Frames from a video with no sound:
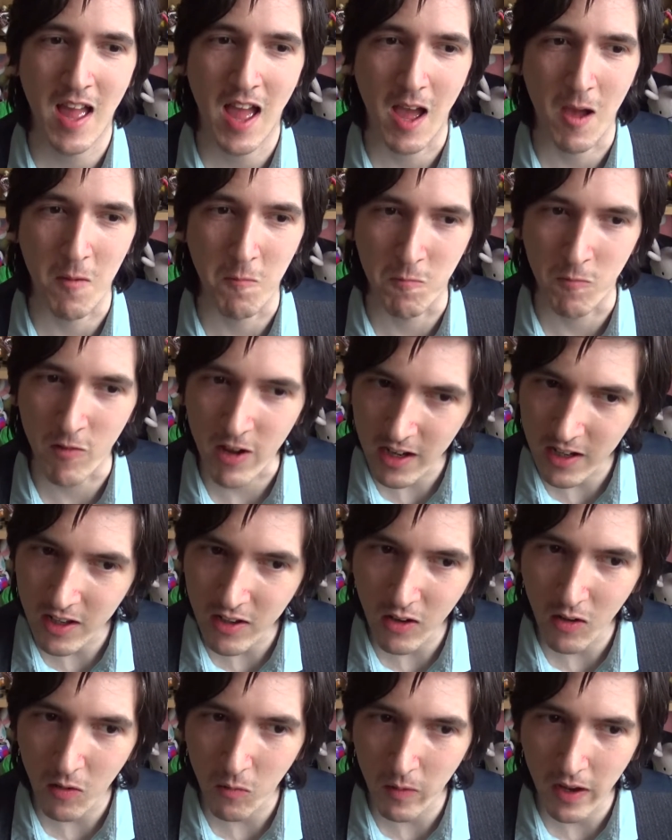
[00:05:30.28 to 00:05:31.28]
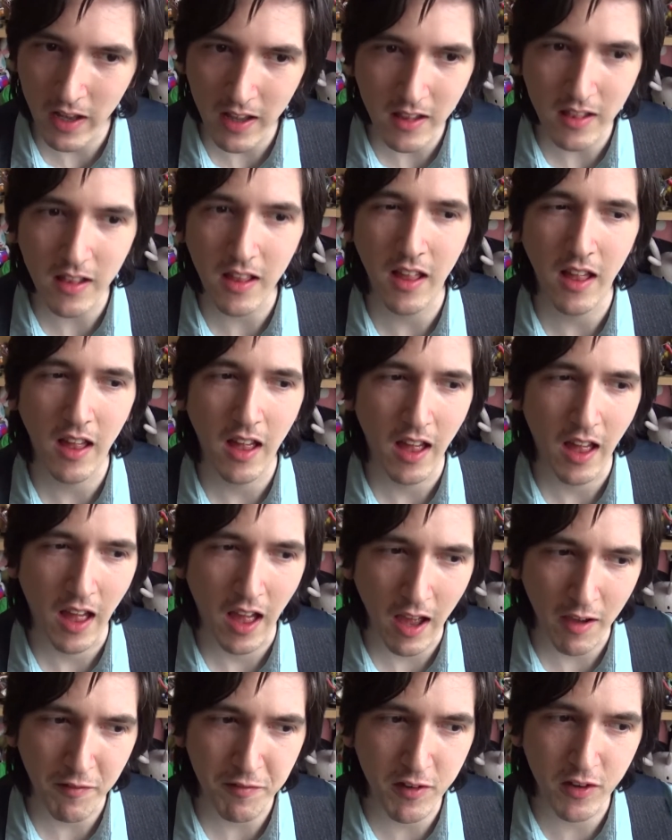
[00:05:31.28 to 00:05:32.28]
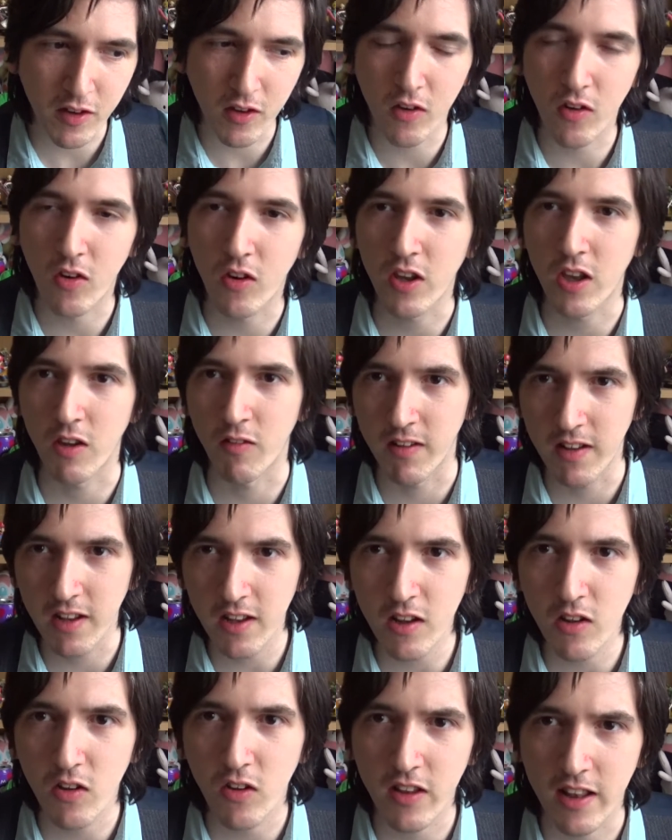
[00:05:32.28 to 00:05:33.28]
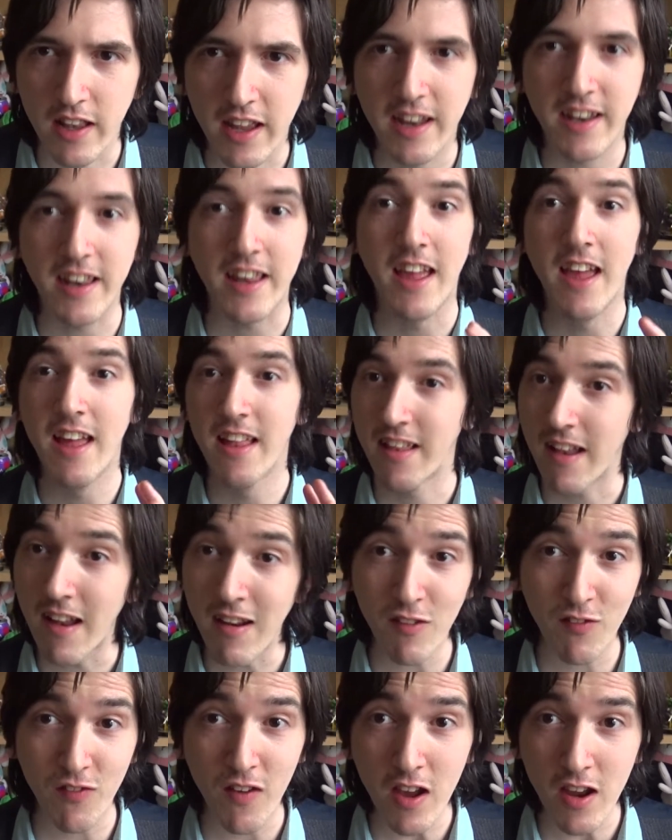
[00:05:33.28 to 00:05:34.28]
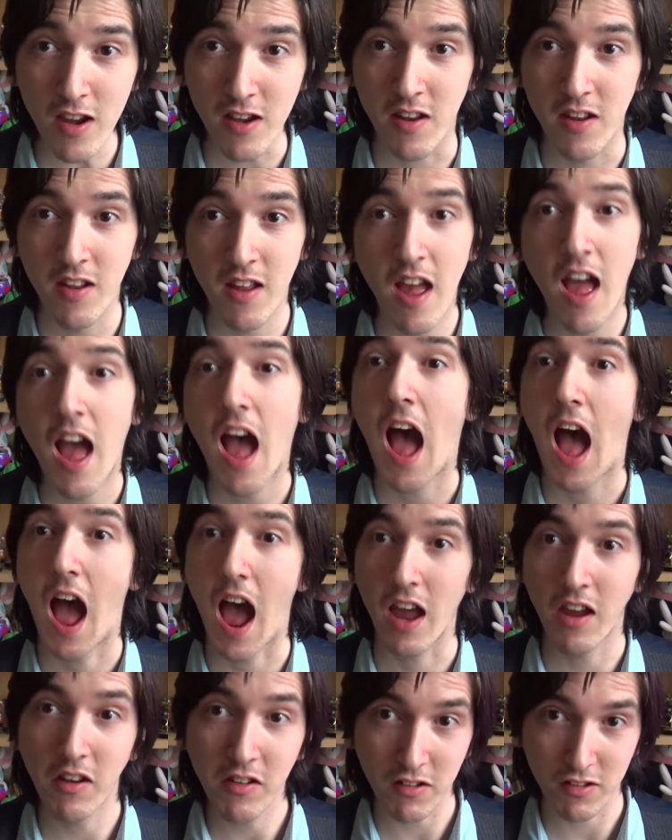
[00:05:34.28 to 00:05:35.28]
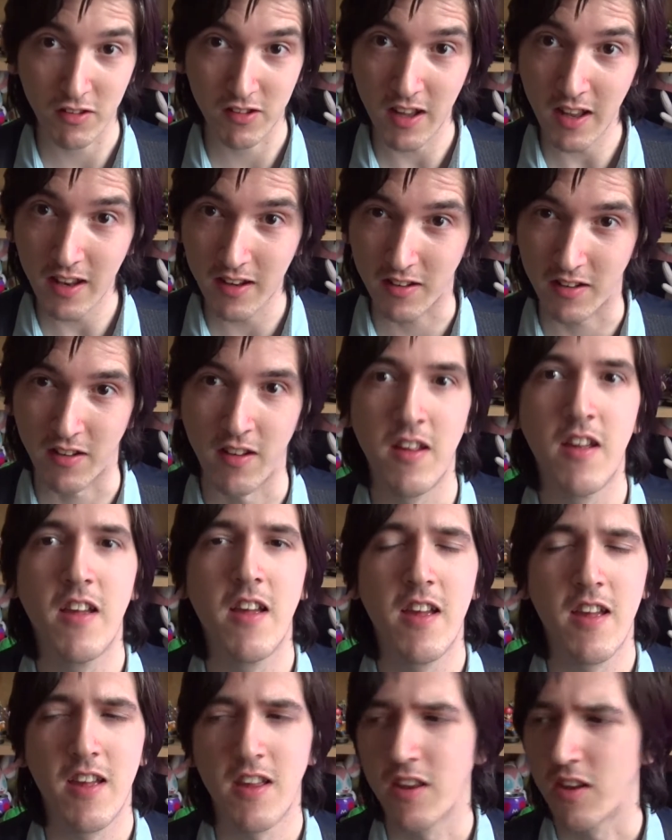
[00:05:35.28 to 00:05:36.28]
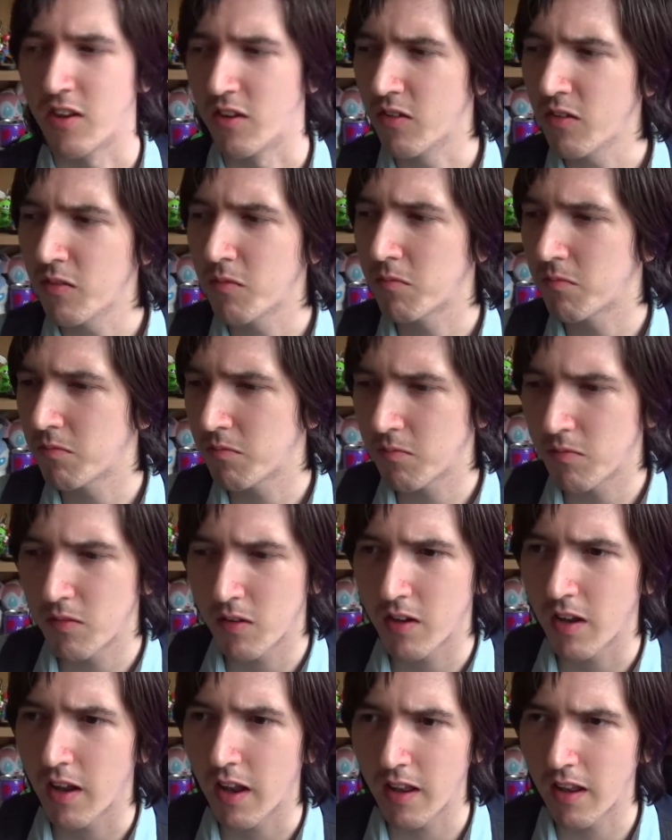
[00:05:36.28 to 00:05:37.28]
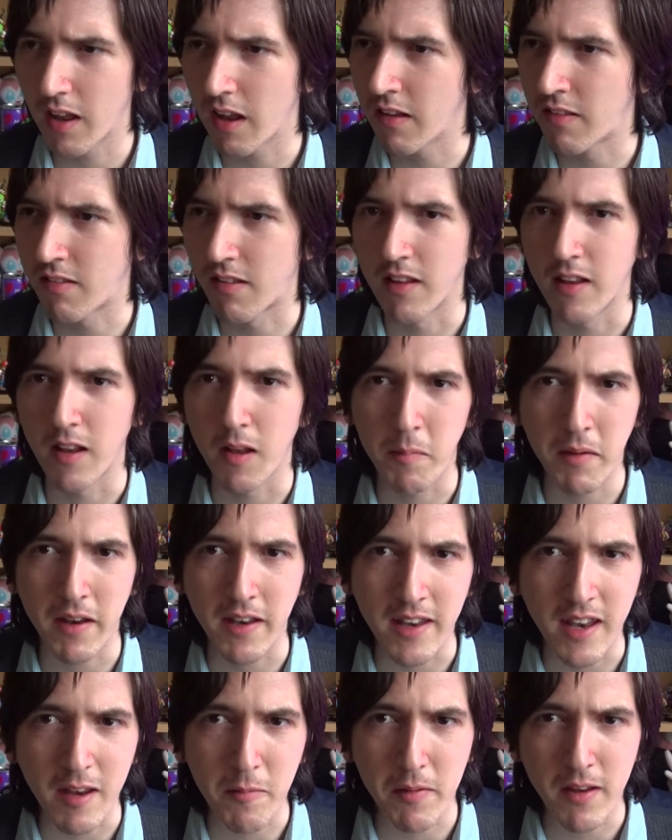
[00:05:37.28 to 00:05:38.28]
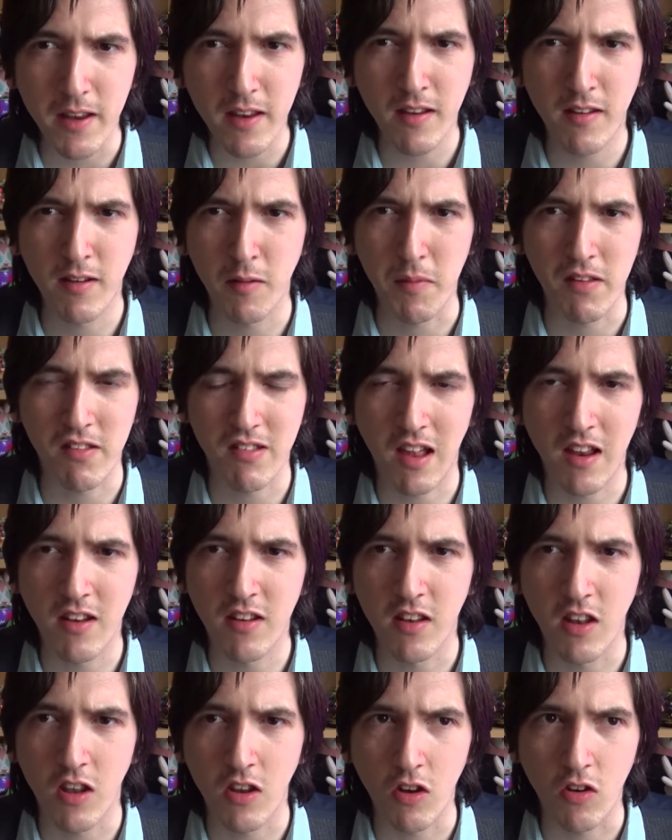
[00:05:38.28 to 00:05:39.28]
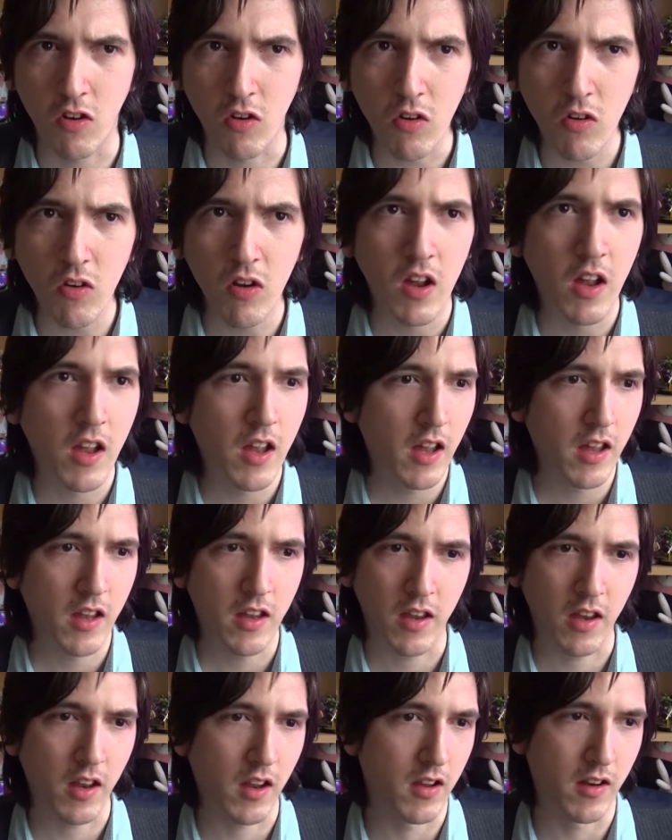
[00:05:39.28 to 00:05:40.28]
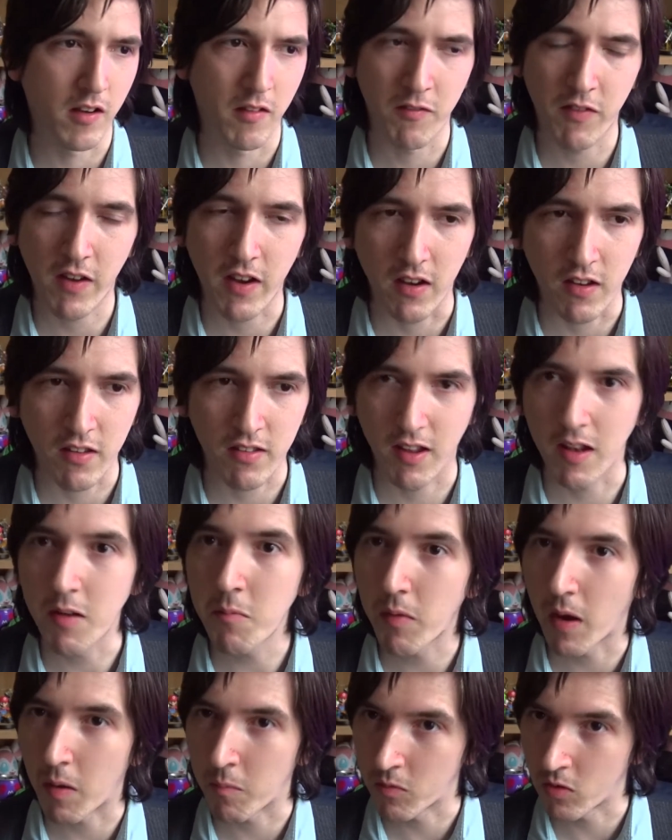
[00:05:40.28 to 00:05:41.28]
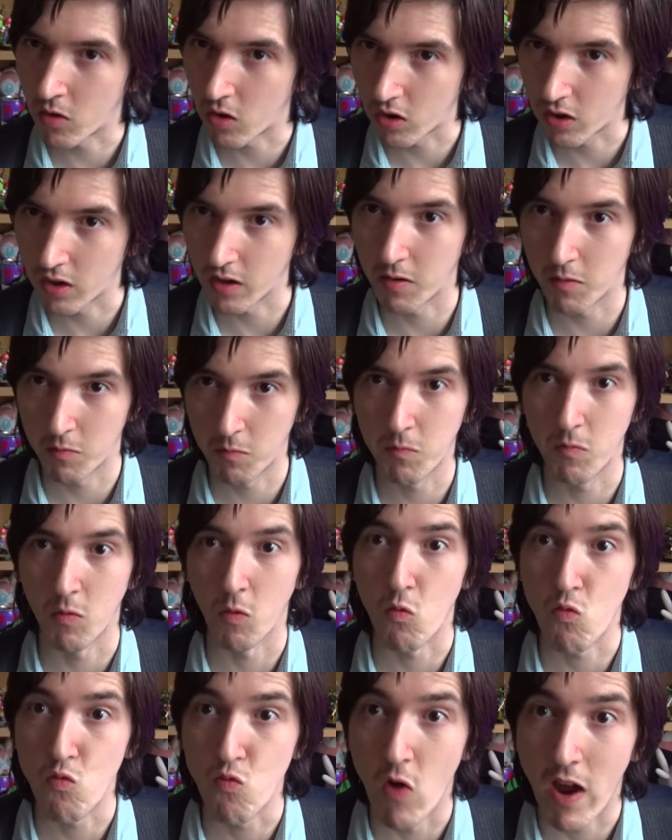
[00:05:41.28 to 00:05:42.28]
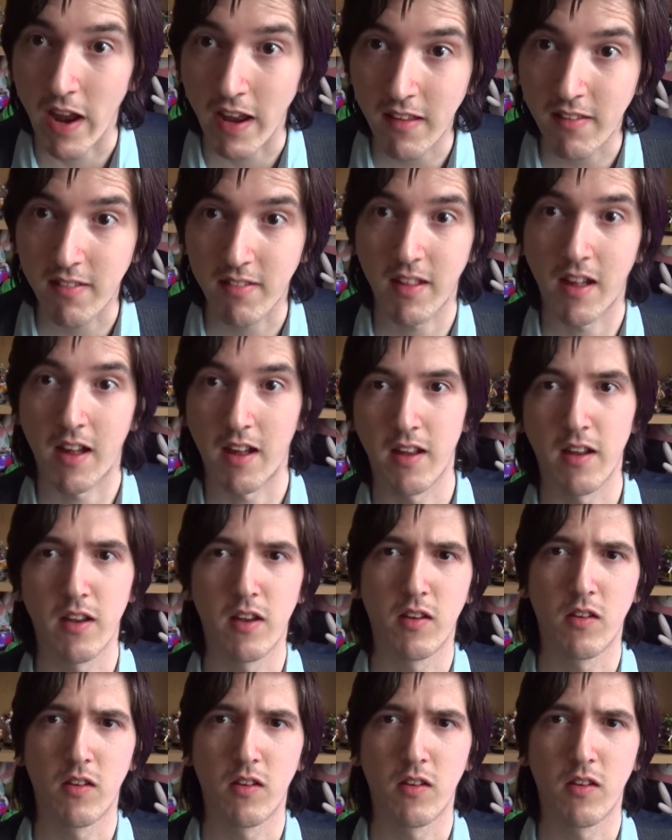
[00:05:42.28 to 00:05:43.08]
I'm really not well. Have to go. You're a little old lady. That's fine. I understand. You know, it's a little bit nippy to be standing at the door. You could invite us in, but I'm not going to raise that